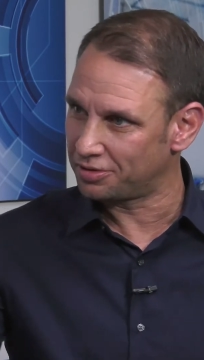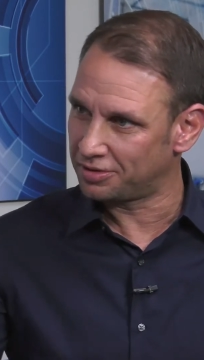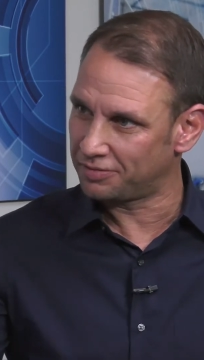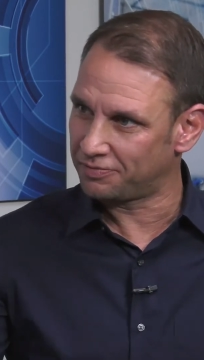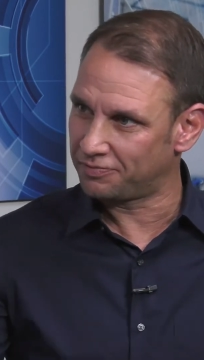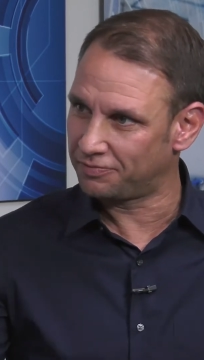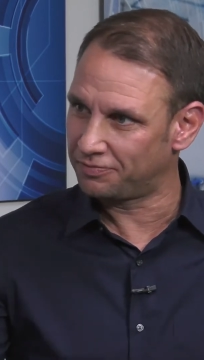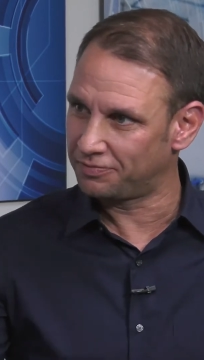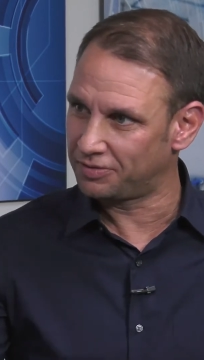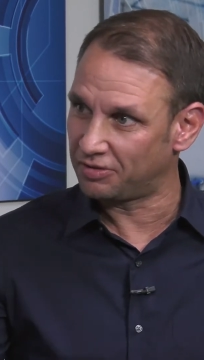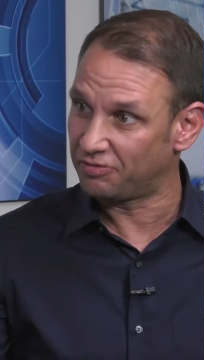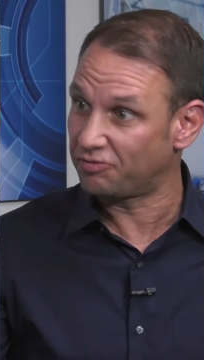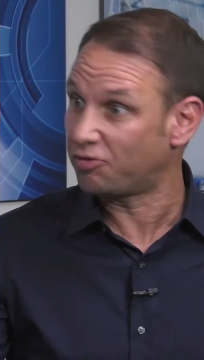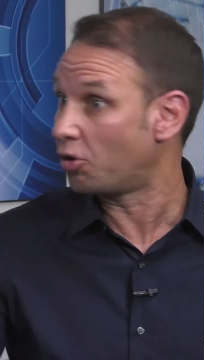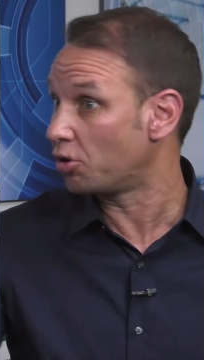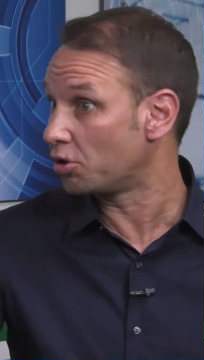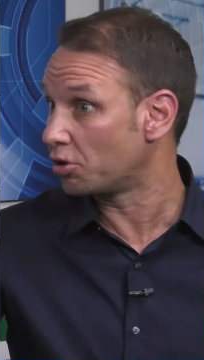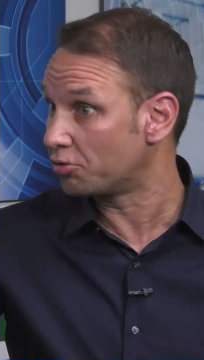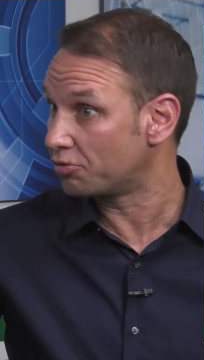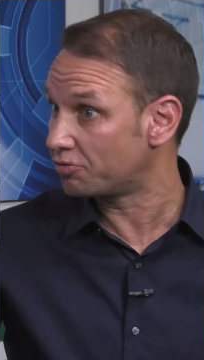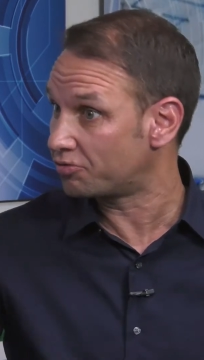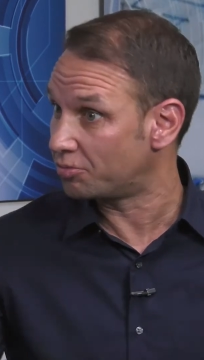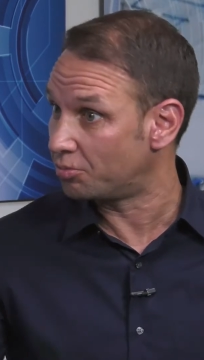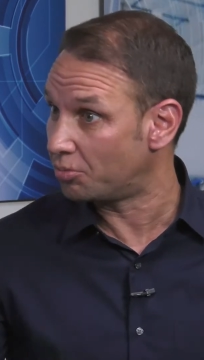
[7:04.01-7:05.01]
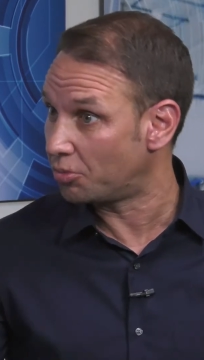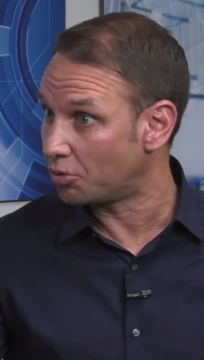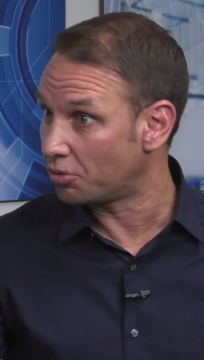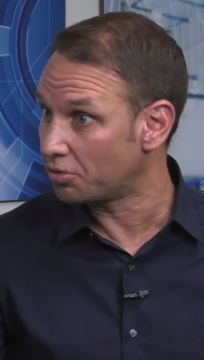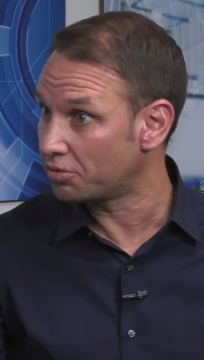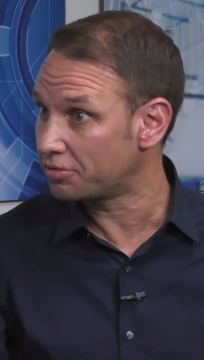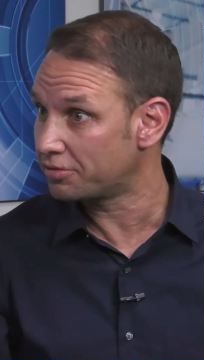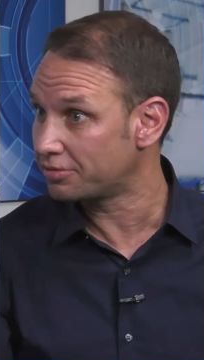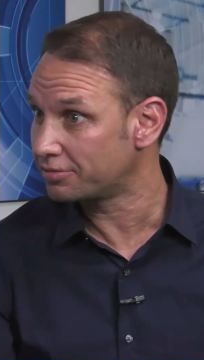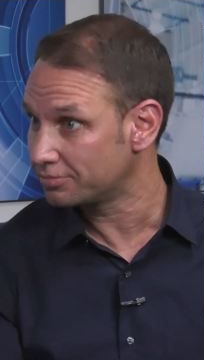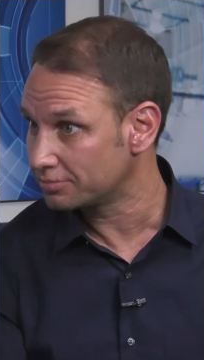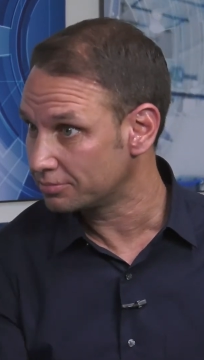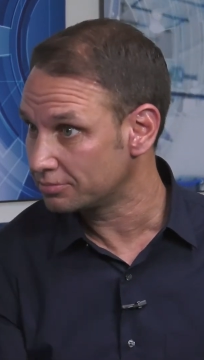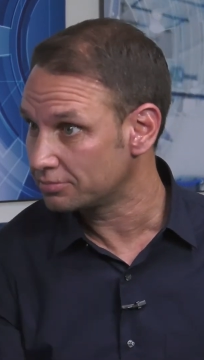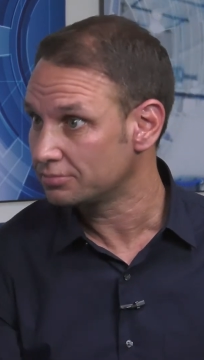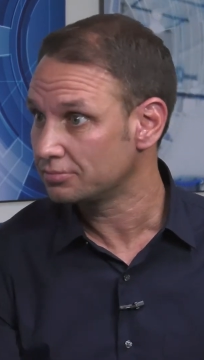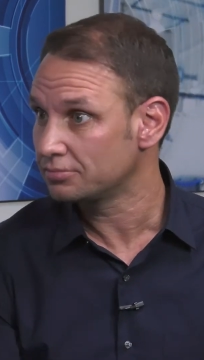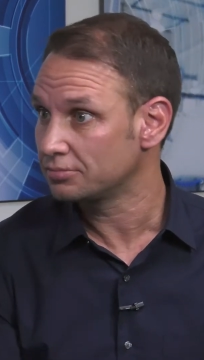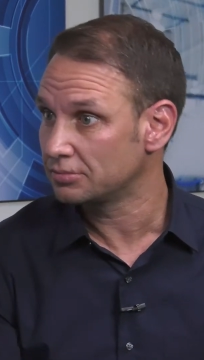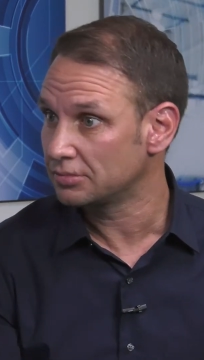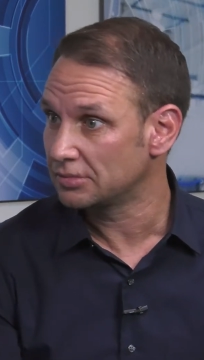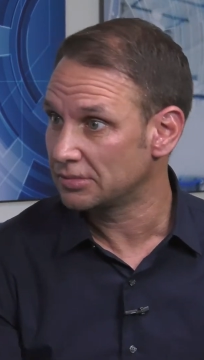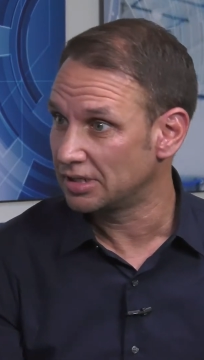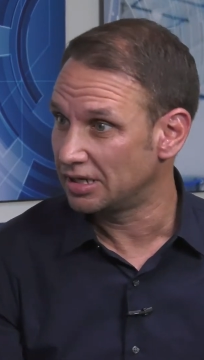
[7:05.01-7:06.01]
the fallout from both.
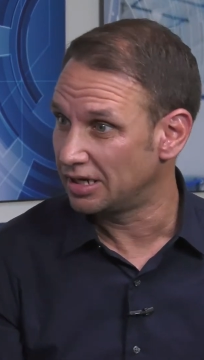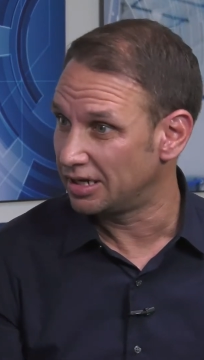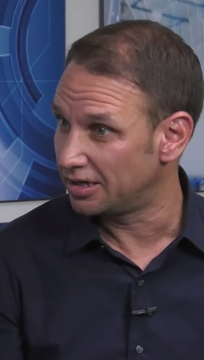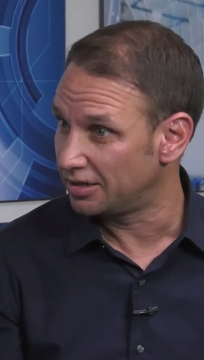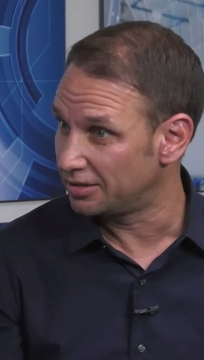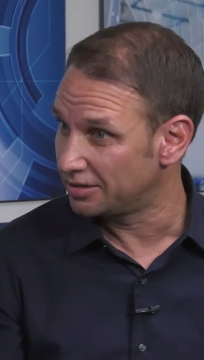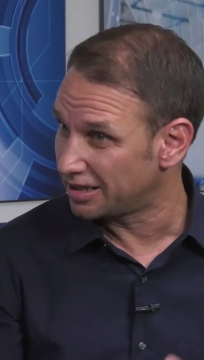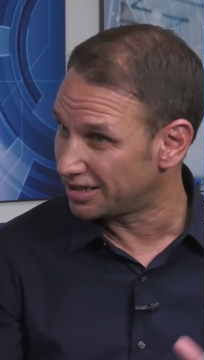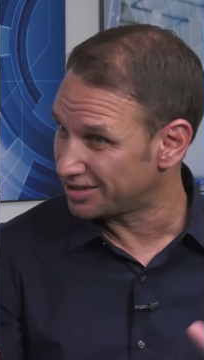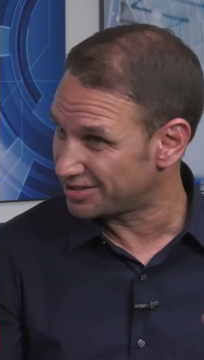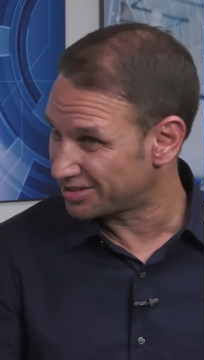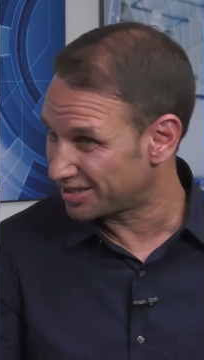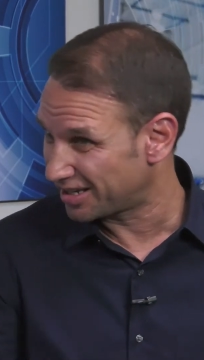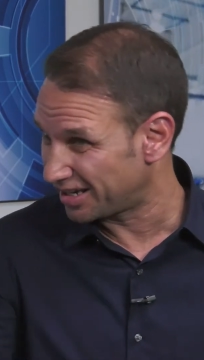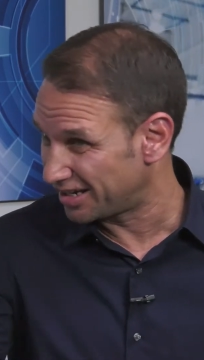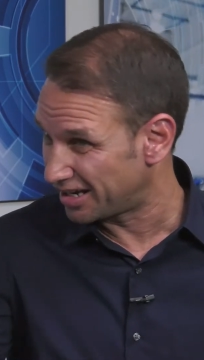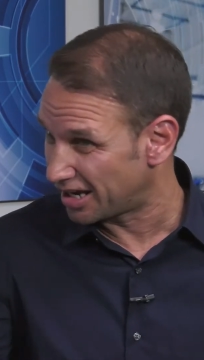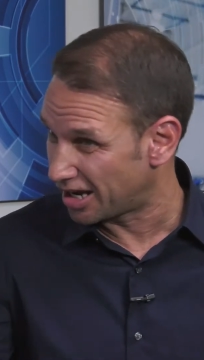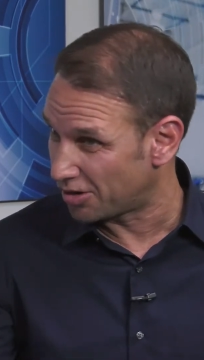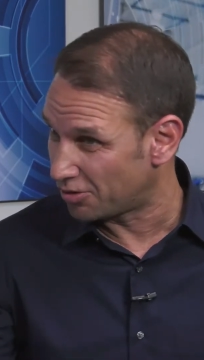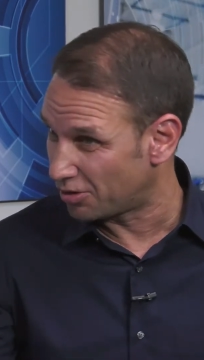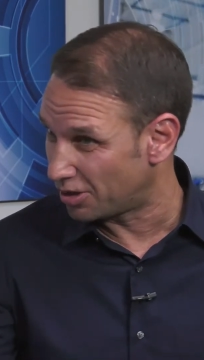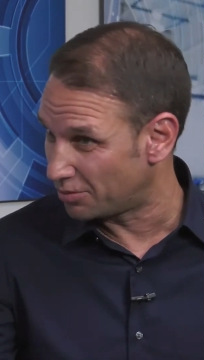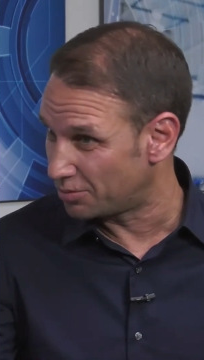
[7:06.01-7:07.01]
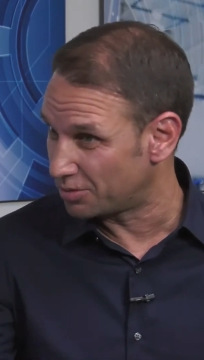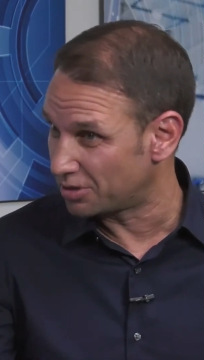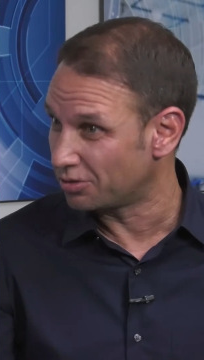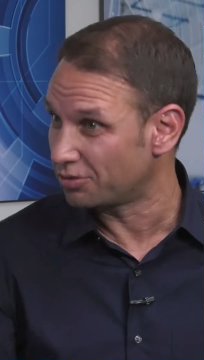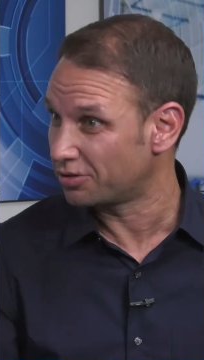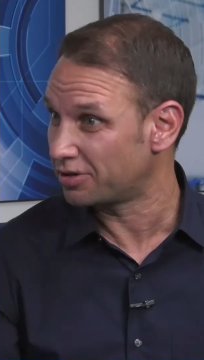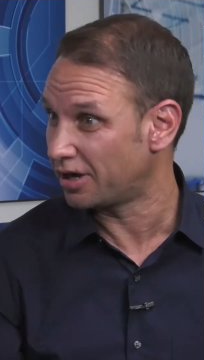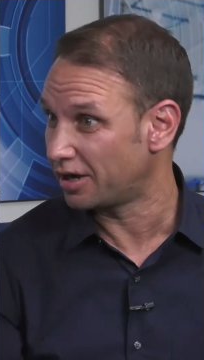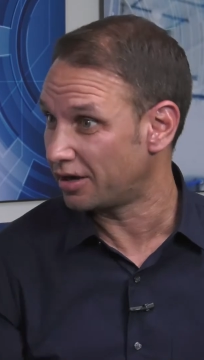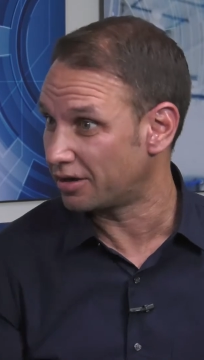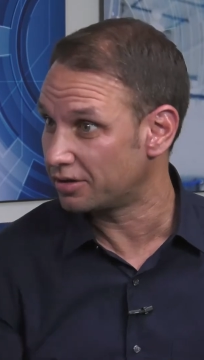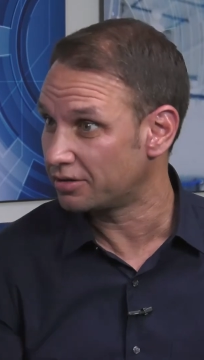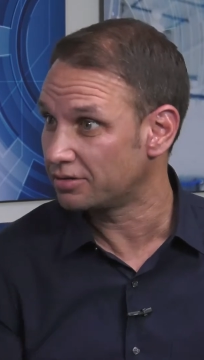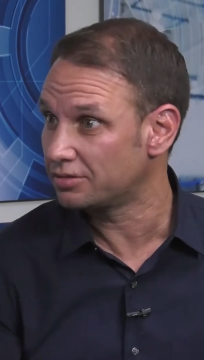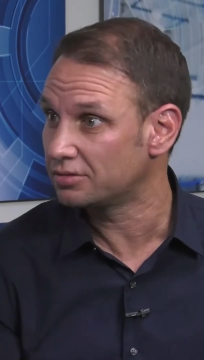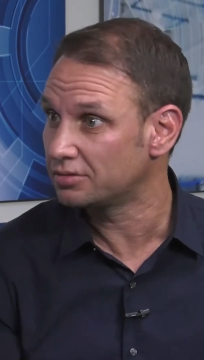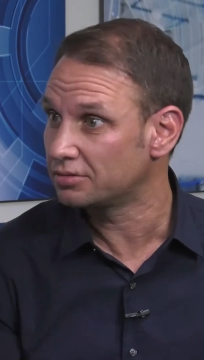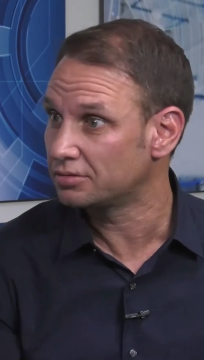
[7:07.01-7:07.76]
And that's kind of how I would look at it.